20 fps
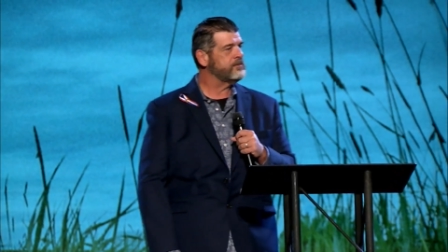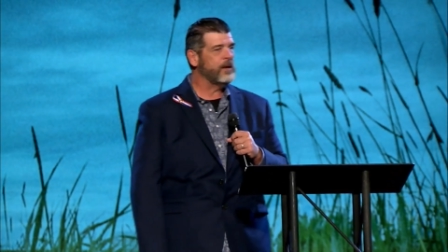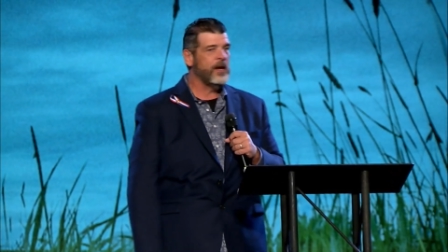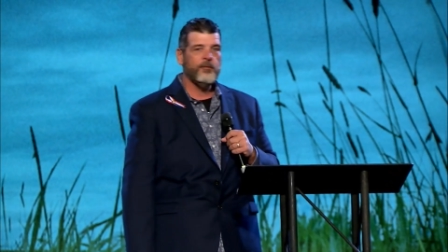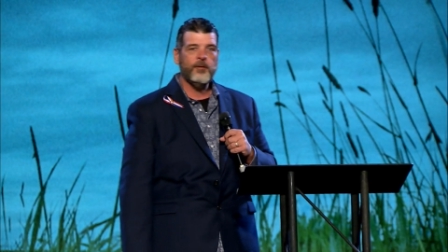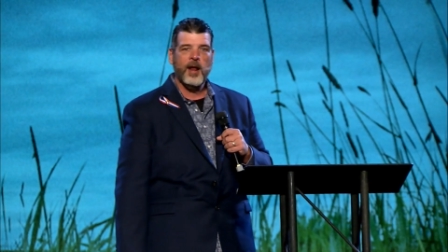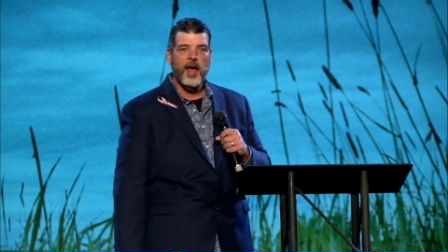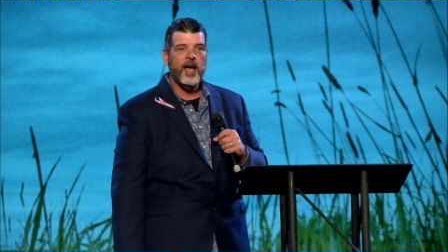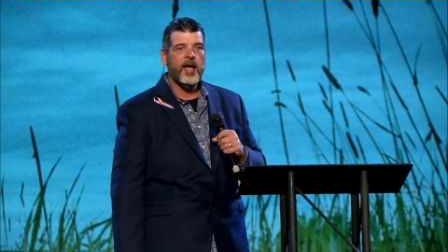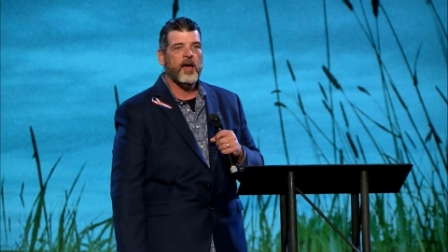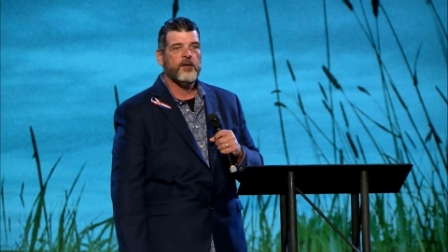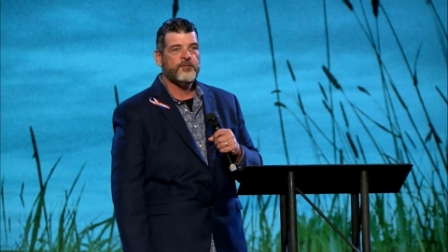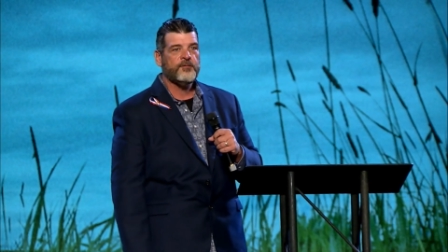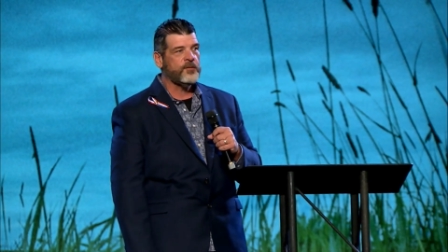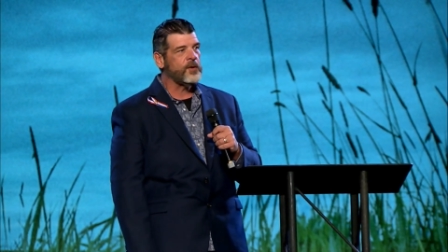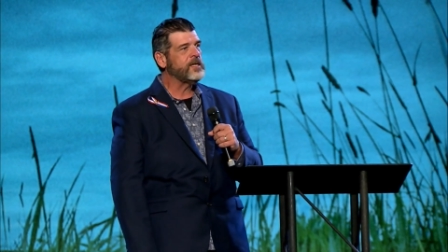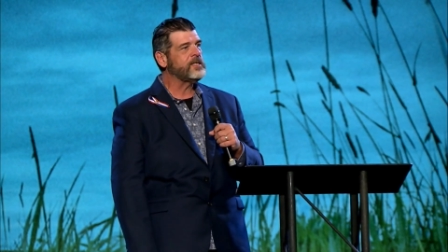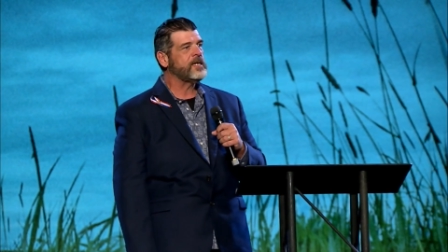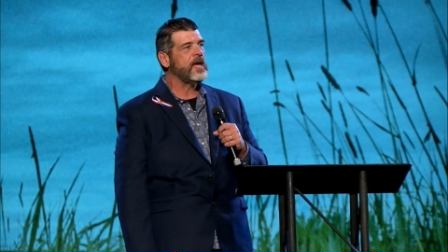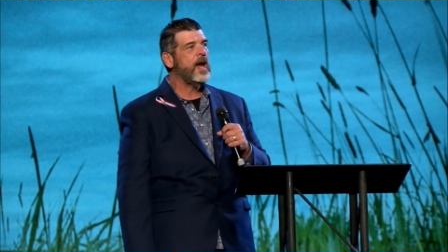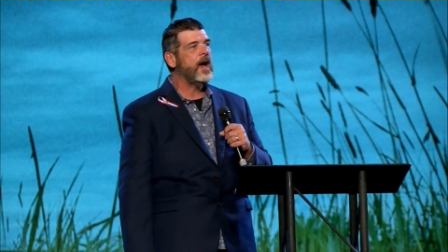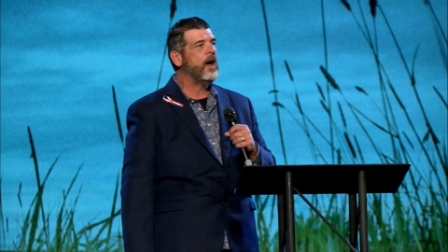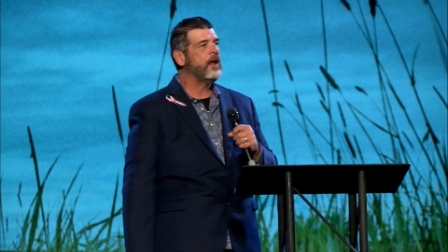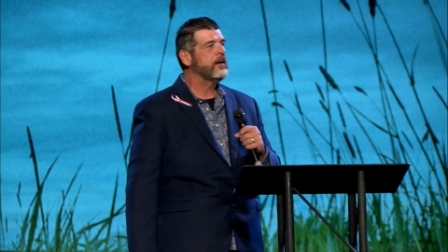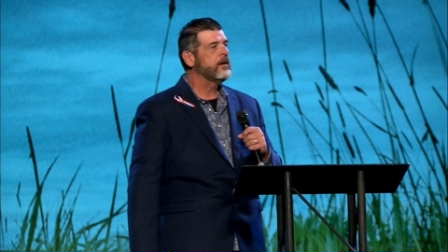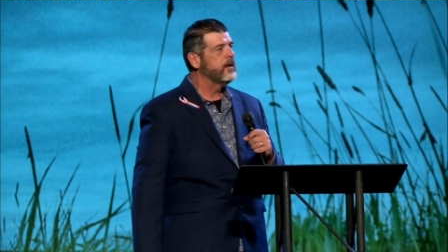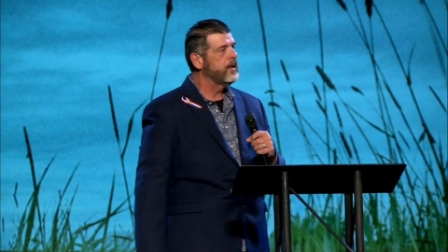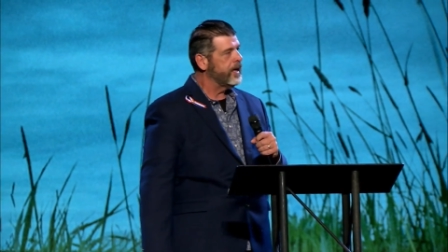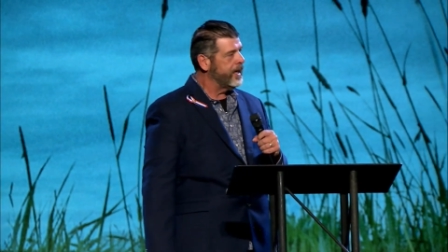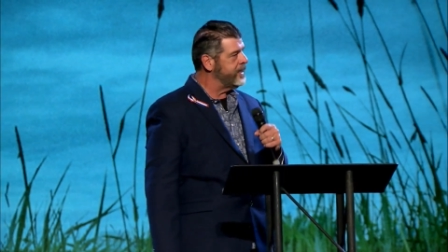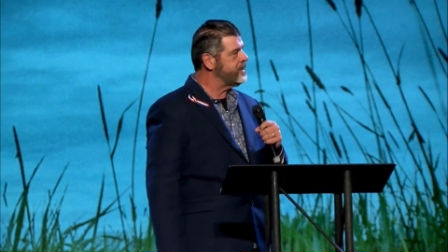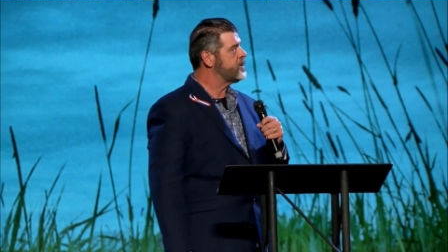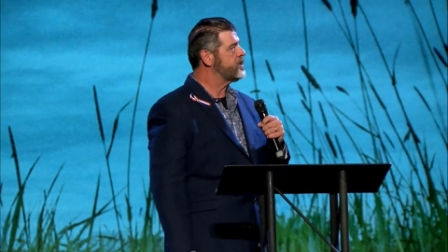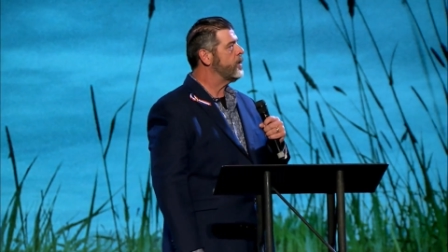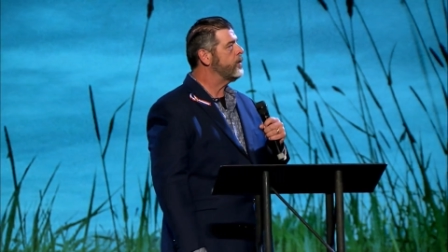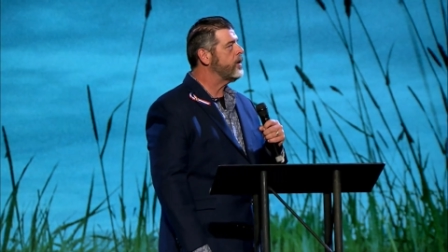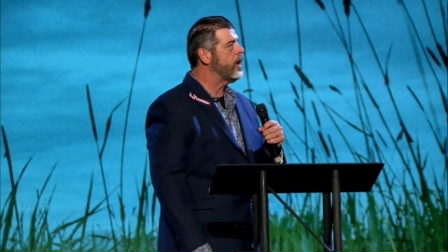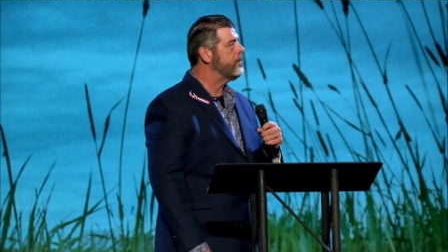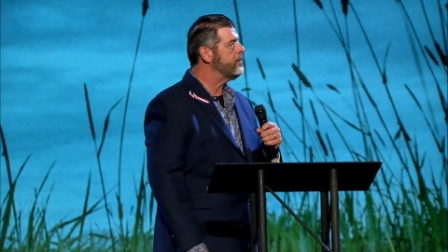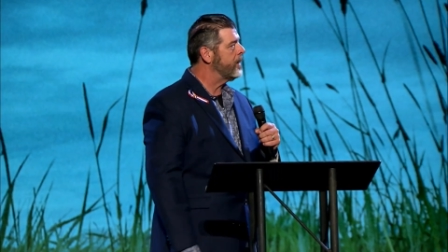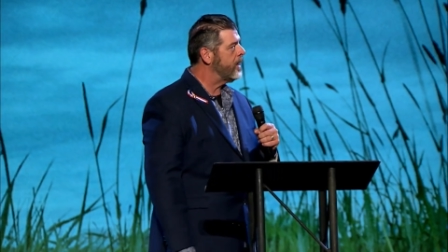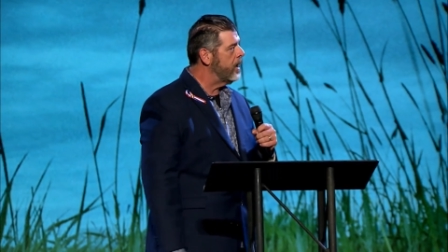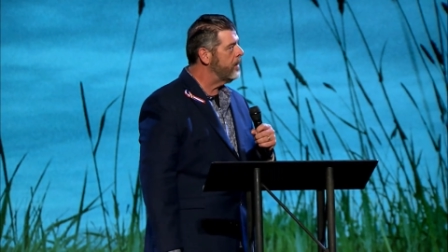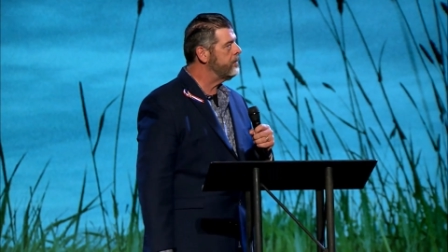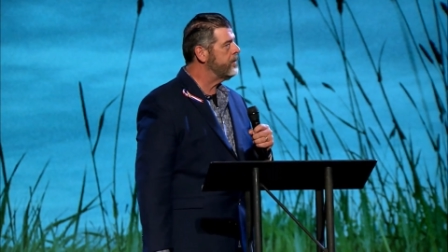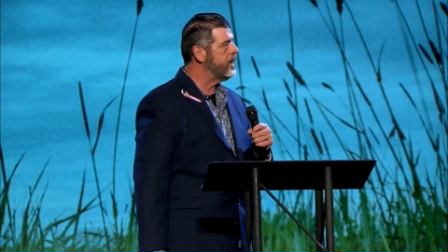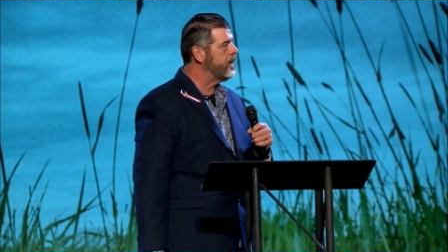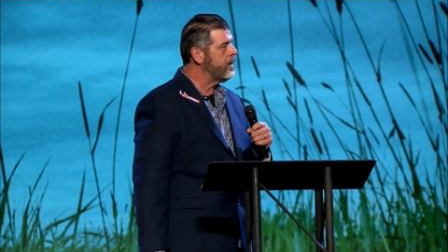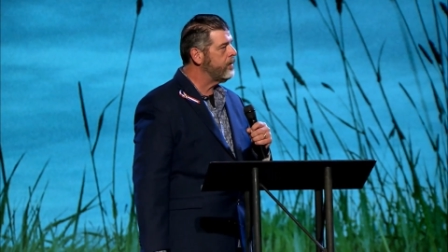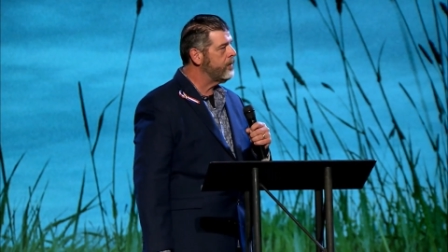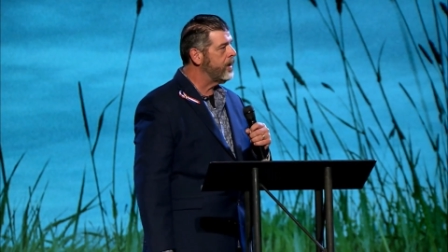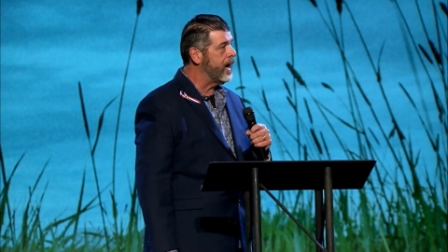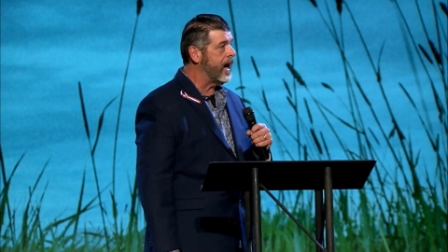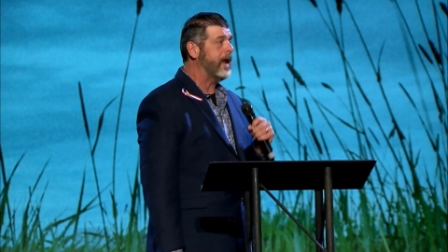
Man, when I got freaked out, he showed up and helped me anyway.